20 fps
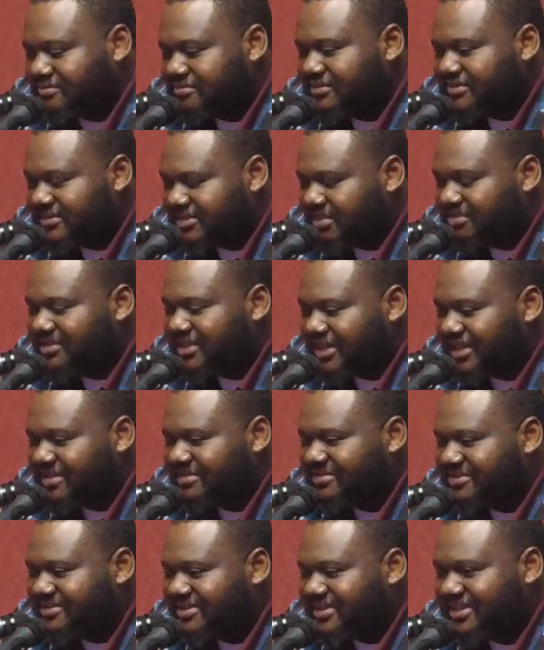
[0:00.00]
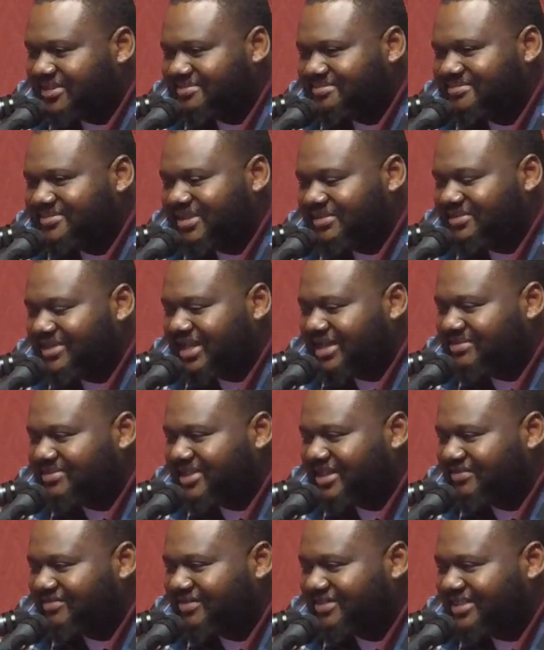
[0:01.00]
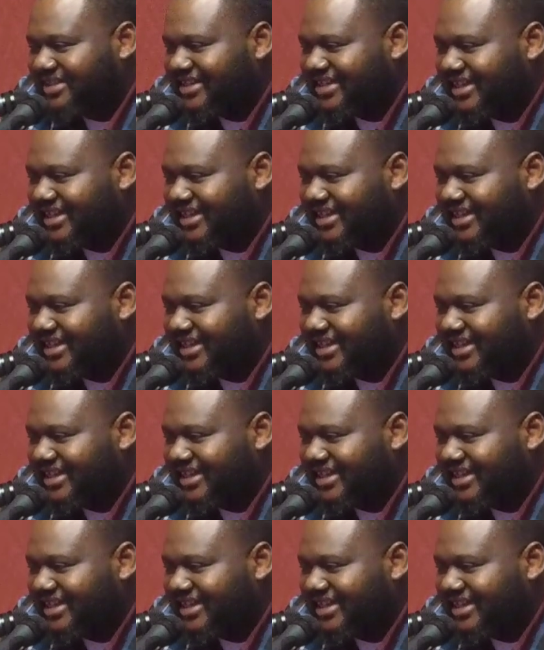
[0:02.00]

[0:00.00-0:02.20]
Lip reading: Sometimes, yeah. Sometimes definitely.